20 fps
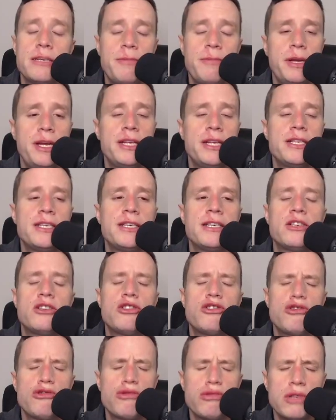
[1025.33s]
but it's
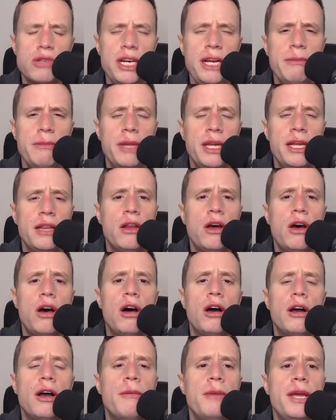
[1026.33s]
extremely
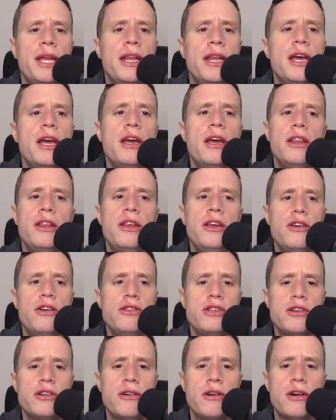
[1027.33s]
long. I mean, the
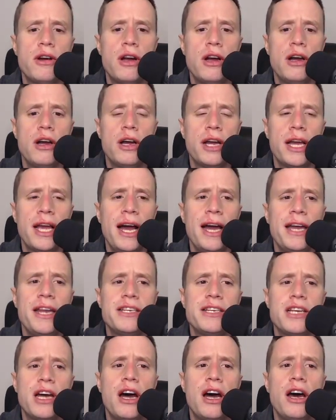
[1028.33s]
user guide
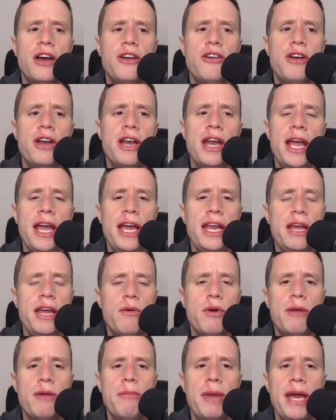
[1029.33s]
is
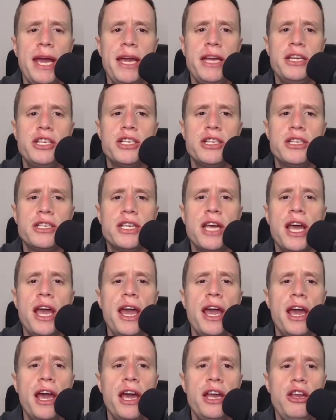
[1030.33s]
181 pages,
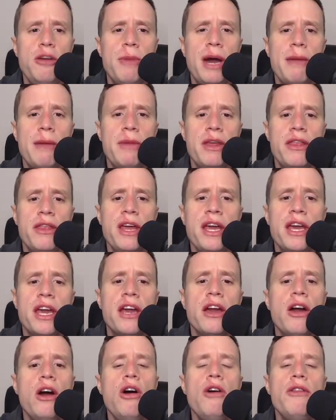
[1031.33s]
and you might be
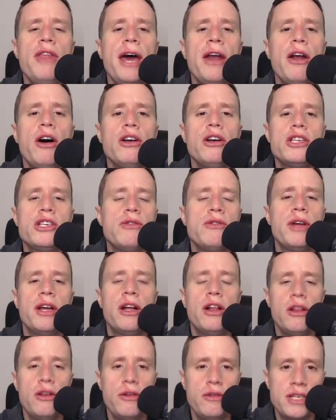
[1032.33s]
thinking, oh, that also
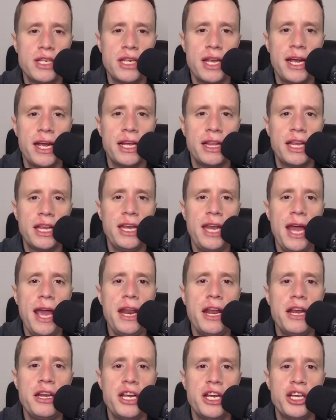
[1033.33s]
includes like the
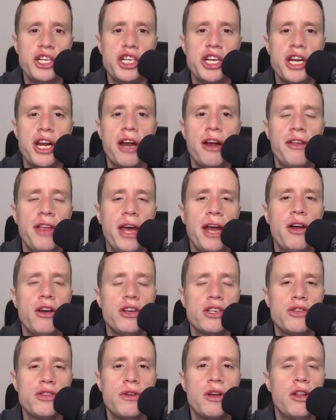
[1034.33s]
data dictionary. That
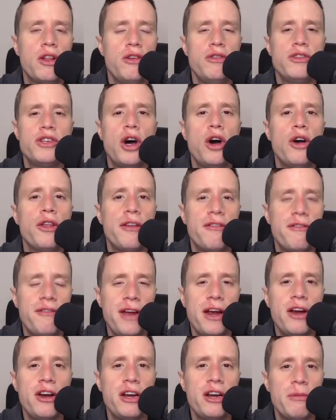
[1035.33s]
also includes all the
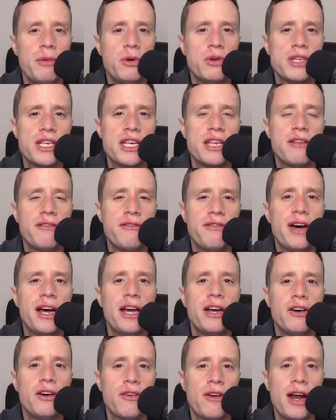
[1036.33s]
variables in the
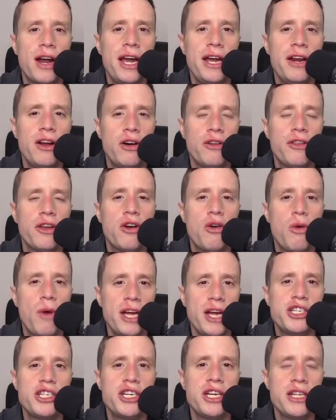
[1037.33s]
file, right? All the
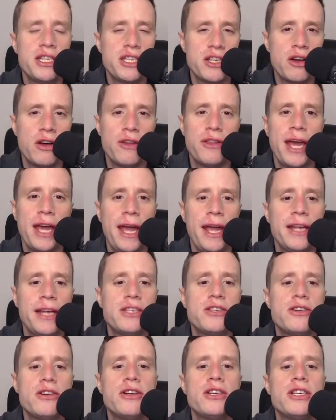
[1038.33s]
questions and all the
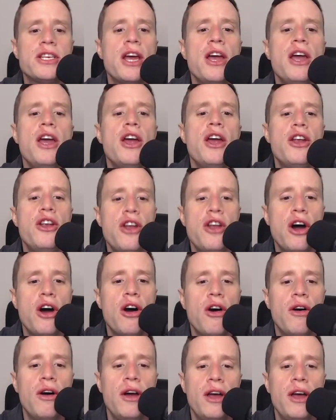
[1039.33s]
answers. No.